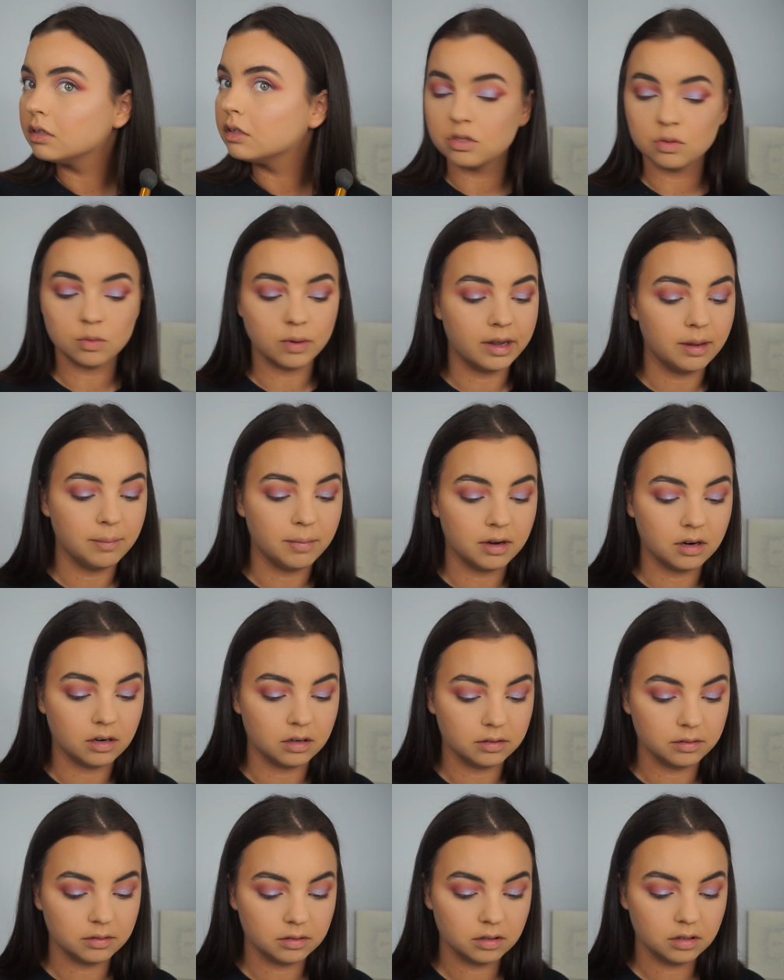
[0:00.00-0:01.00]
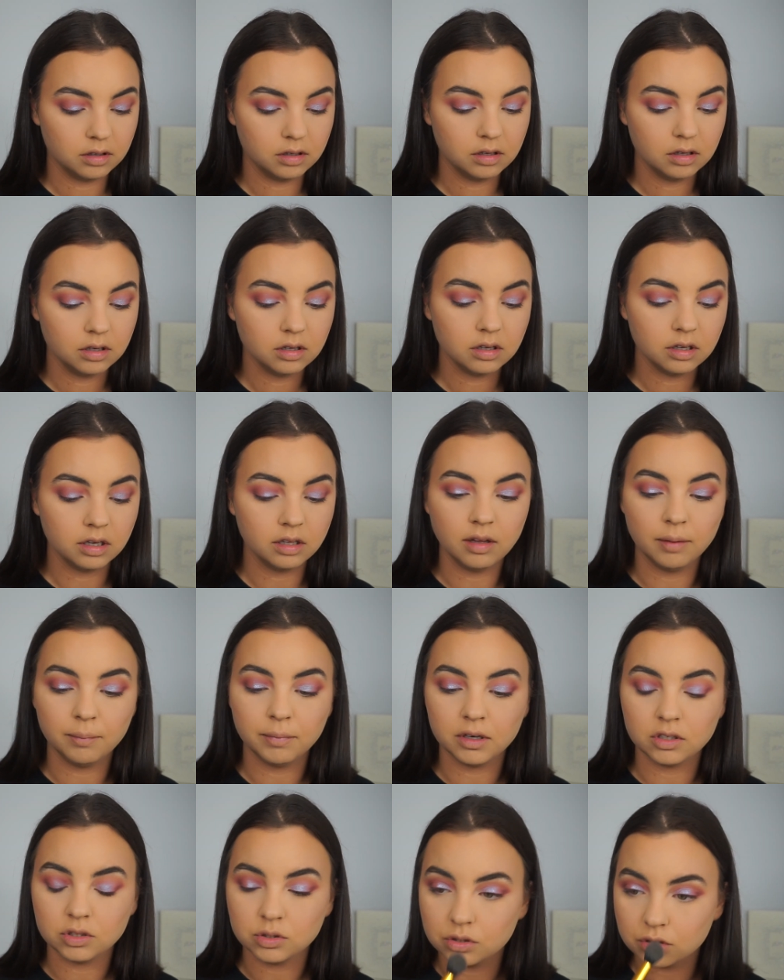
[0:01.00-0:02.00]
It's way better. And that
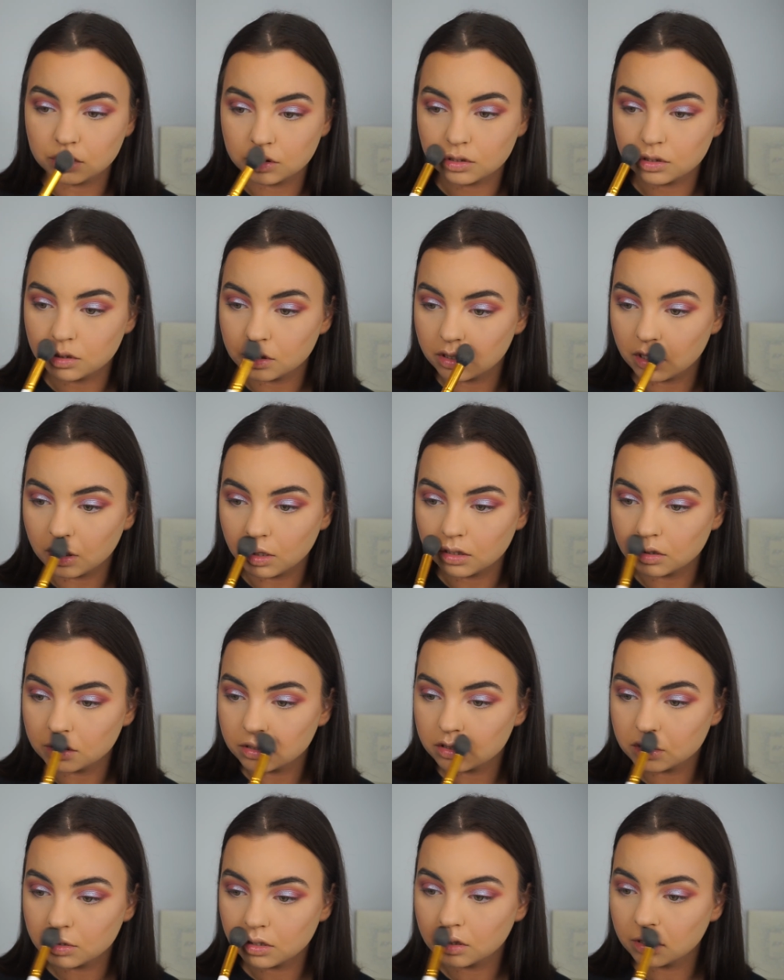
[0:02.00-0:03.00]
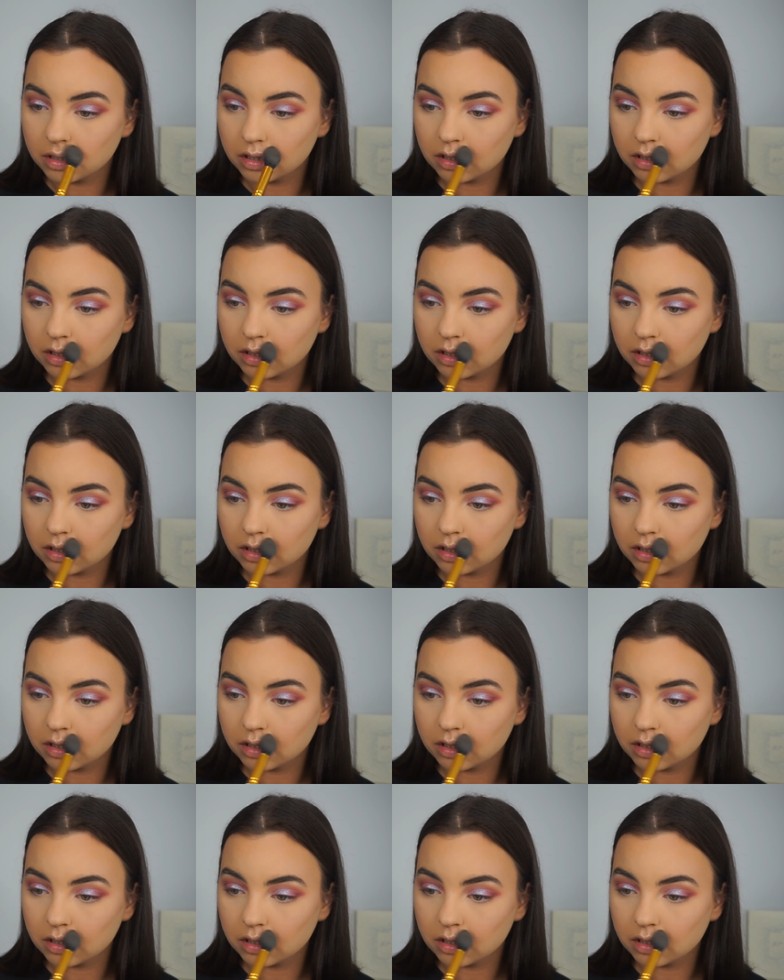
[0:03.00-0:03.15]
brush is just too dense.